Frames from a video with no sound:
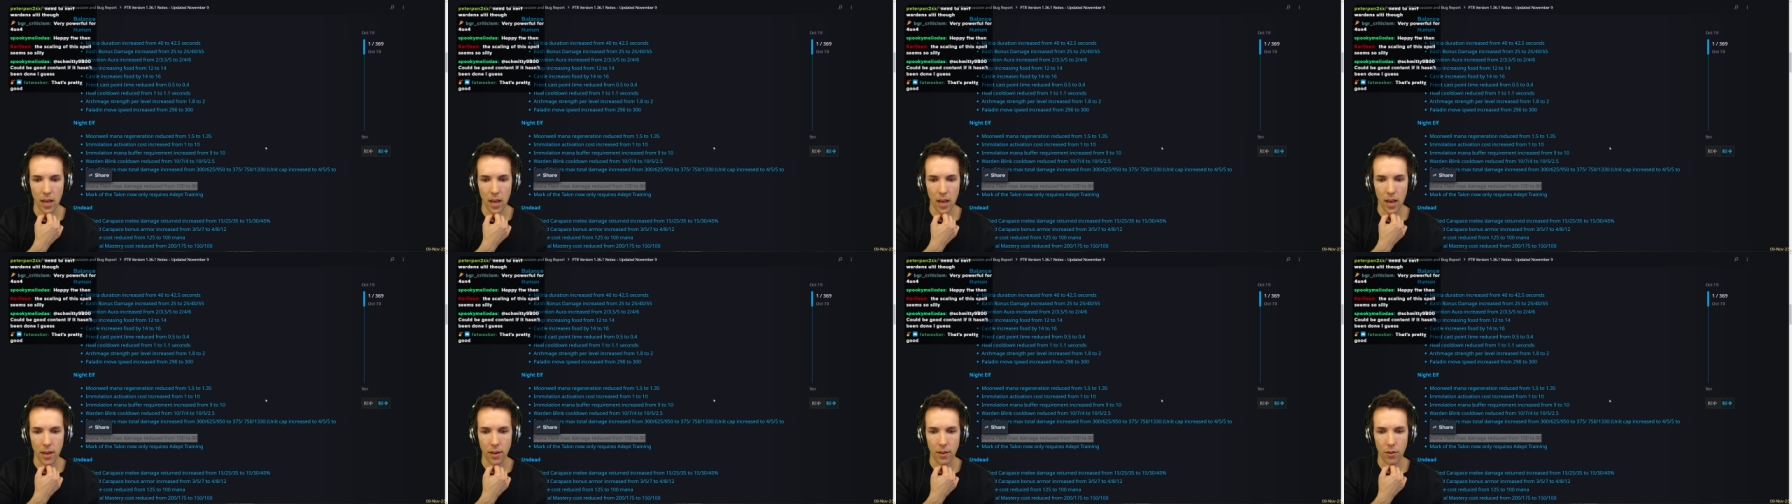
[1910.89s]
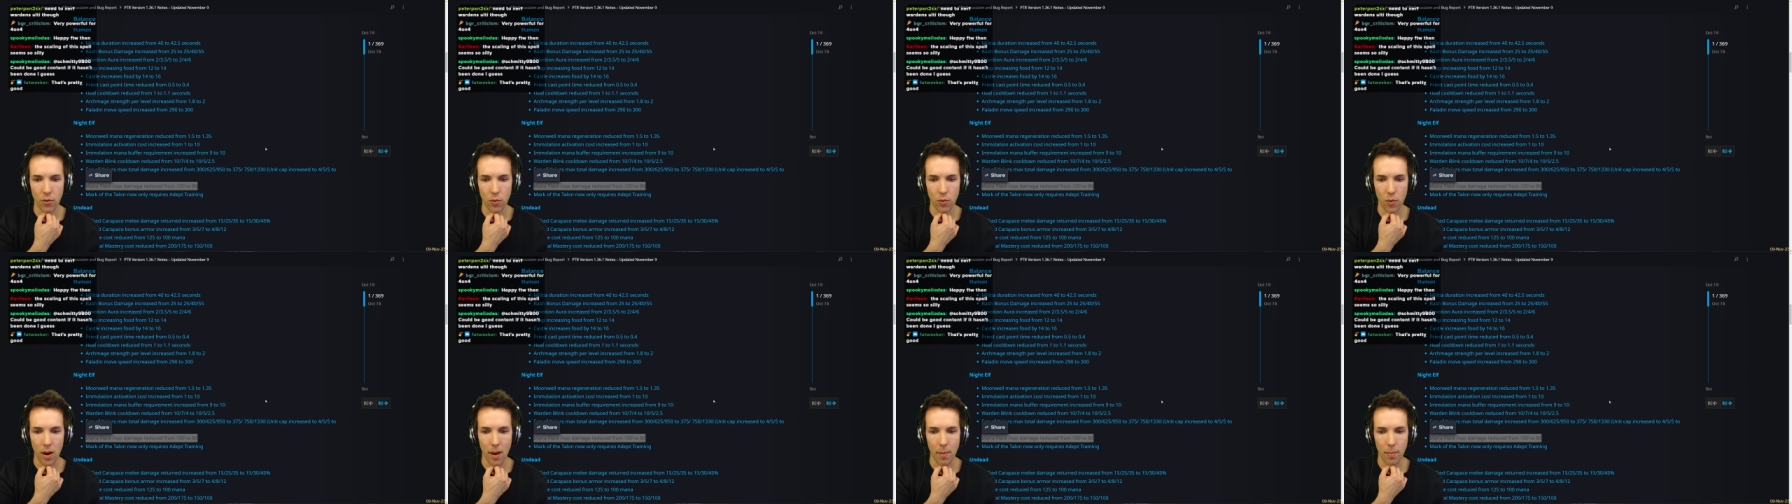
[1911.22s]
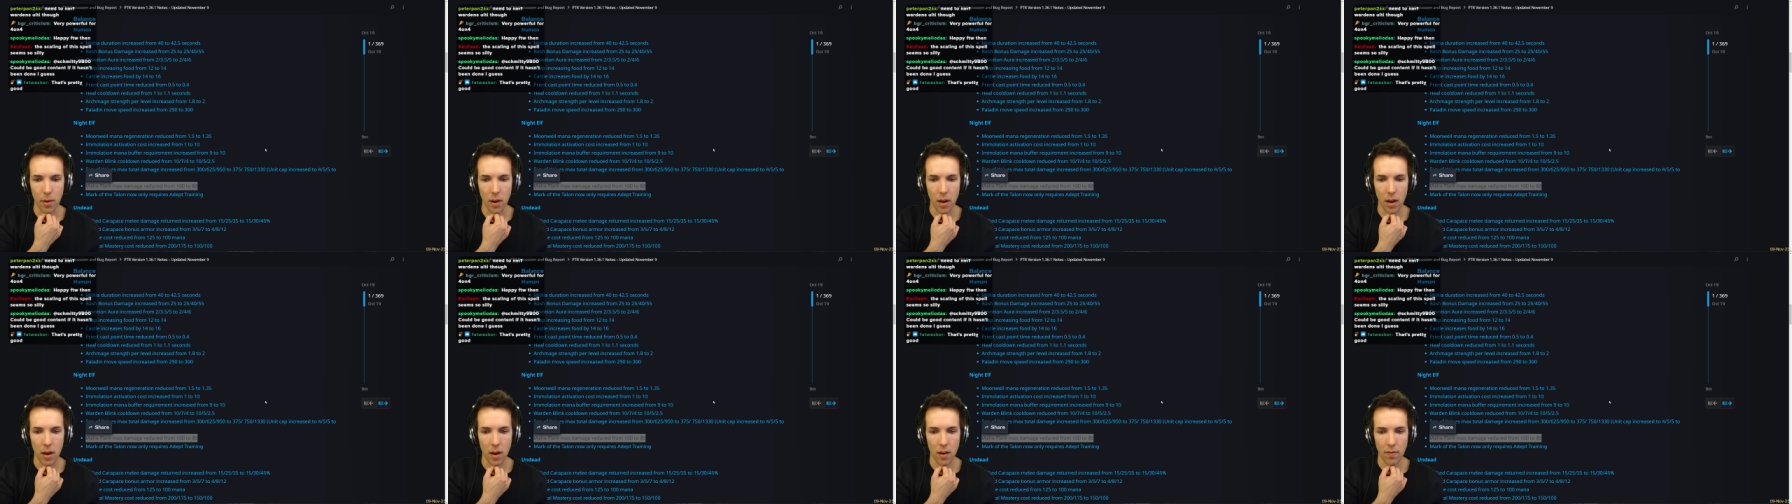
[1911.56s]
a
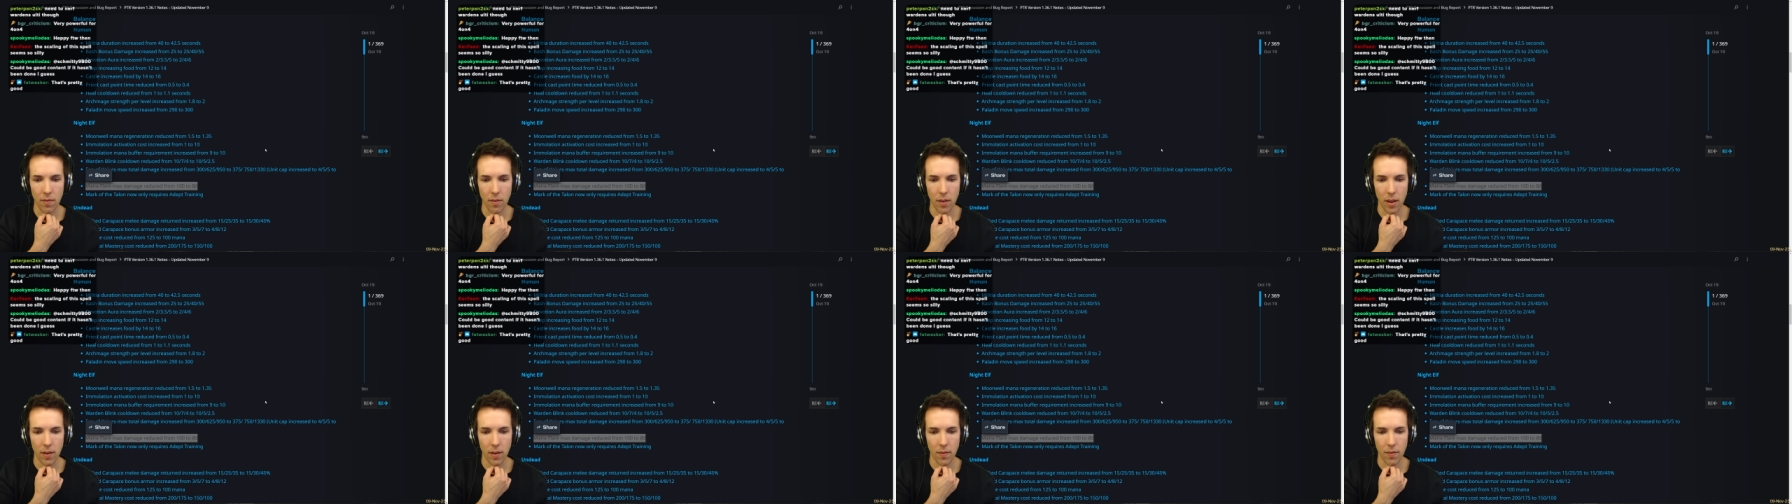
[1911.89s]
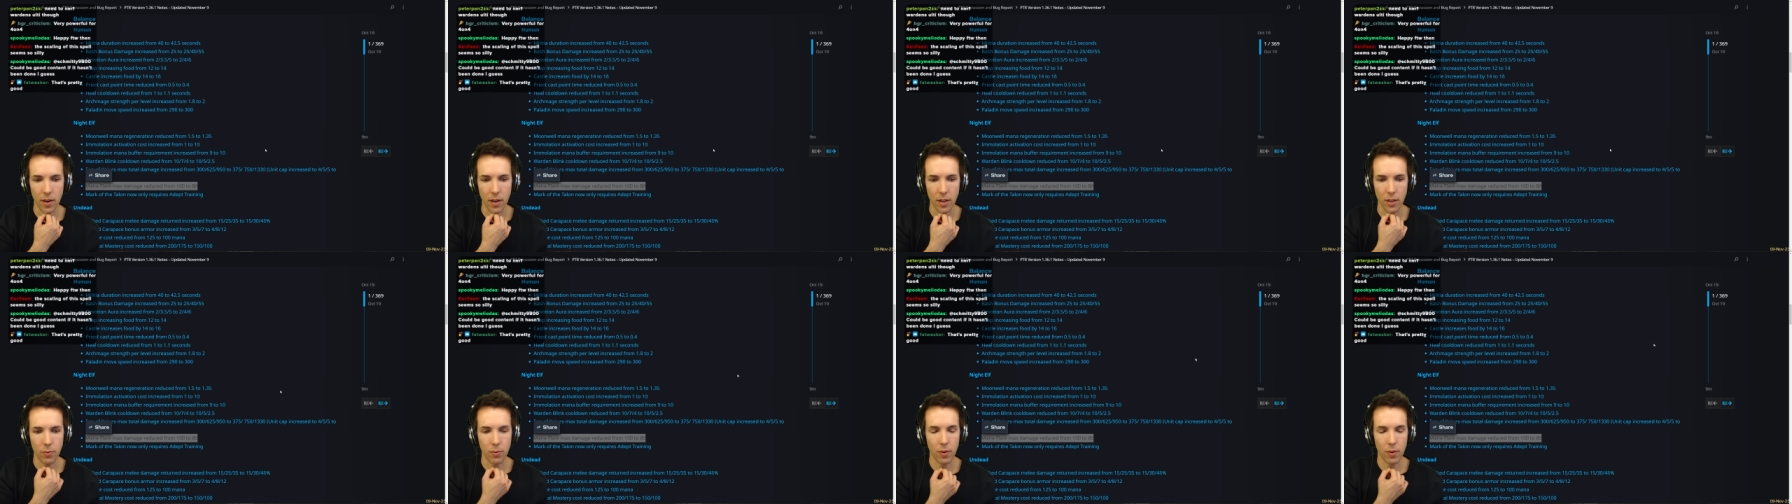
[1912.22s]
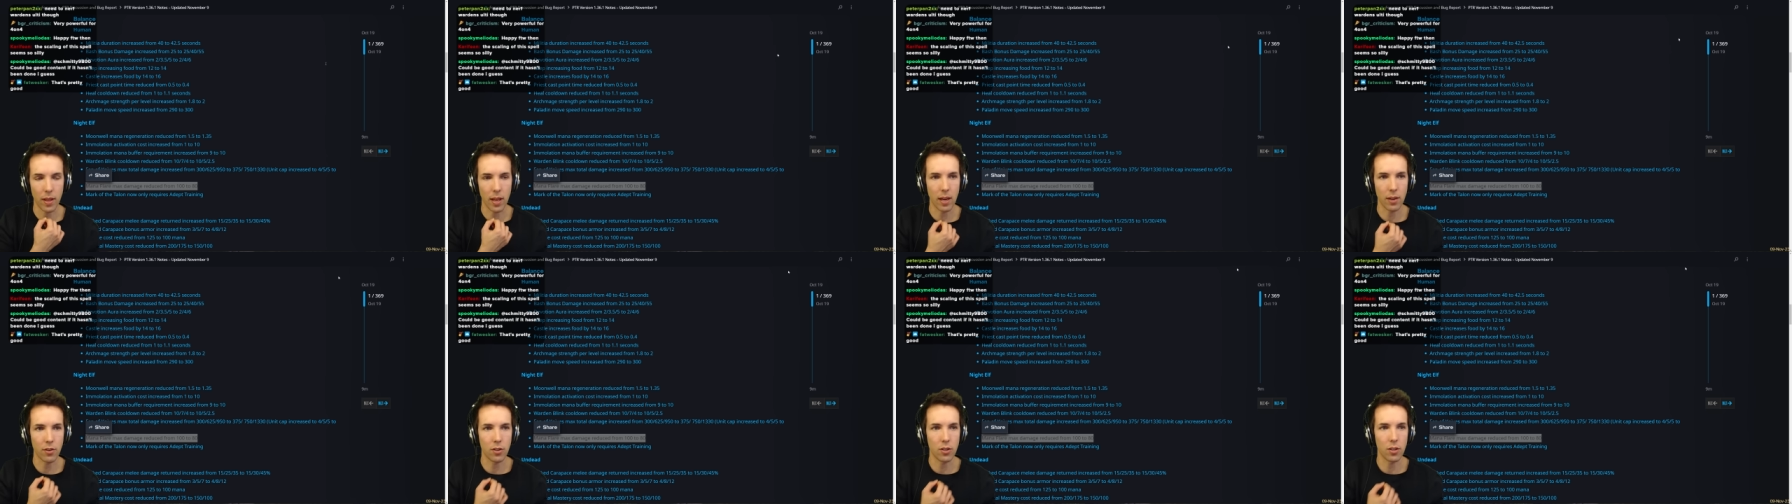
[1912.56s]
drop off if it is
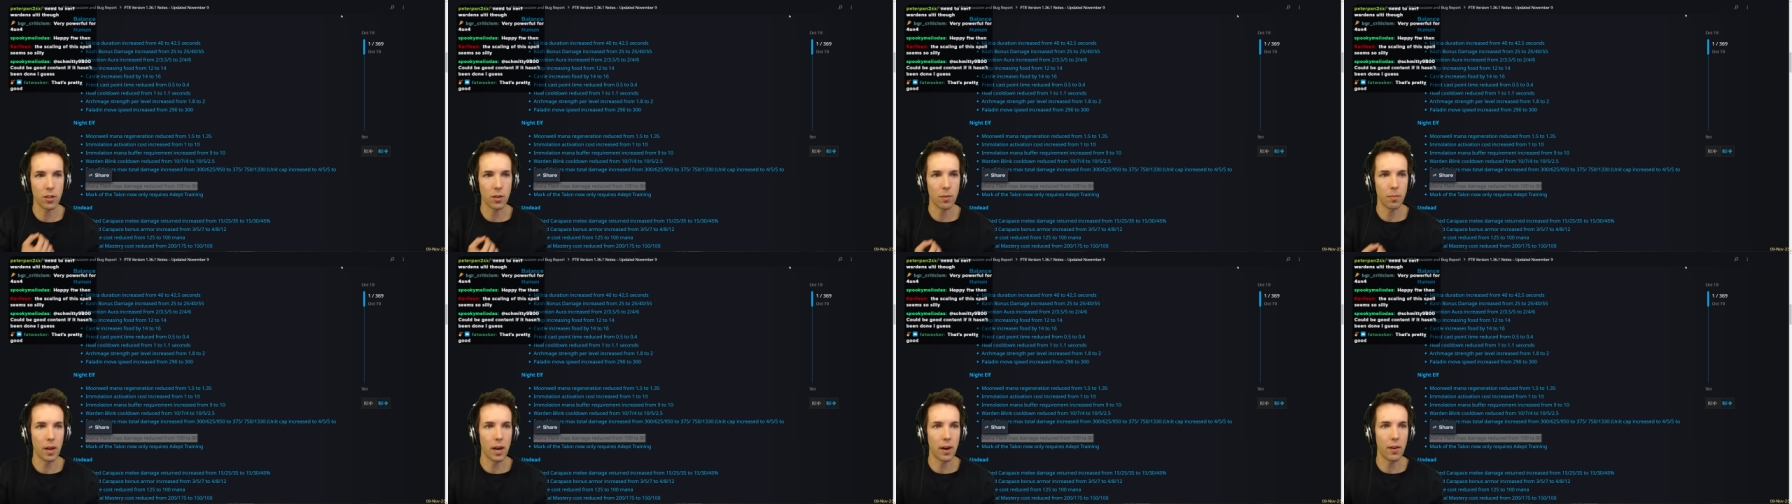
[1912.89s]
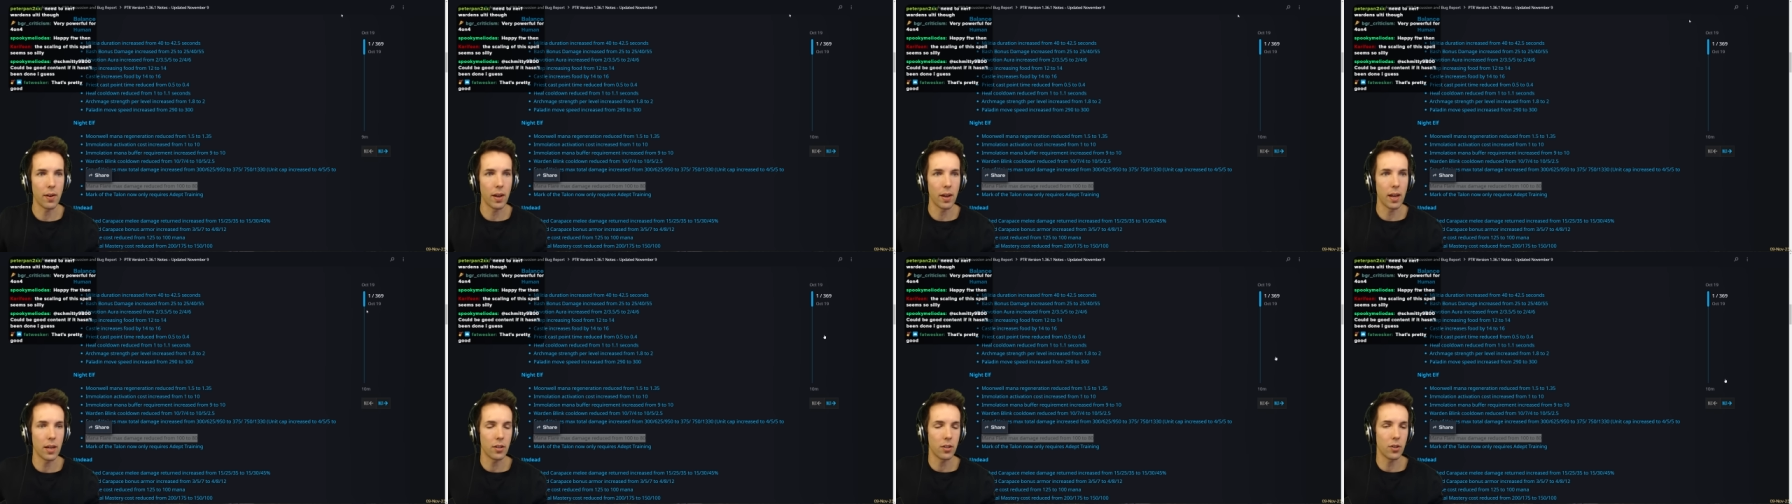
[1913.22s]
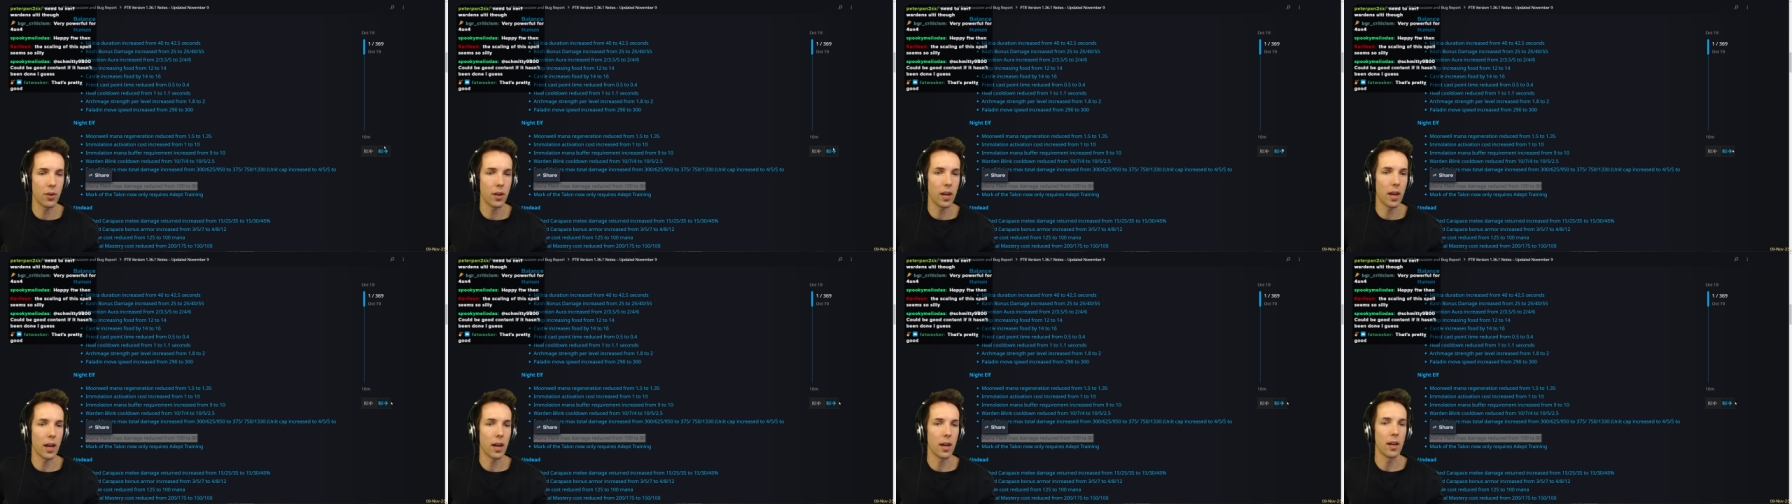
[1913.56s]
without some area.
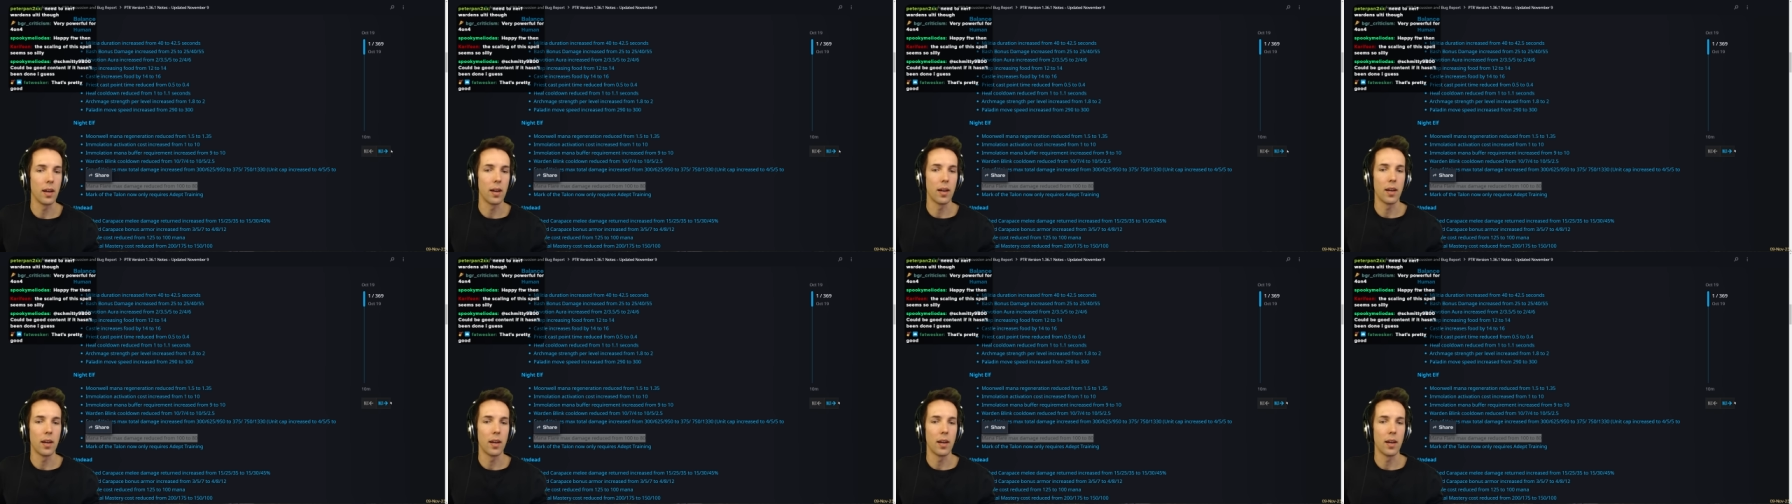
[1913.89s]
So yeah,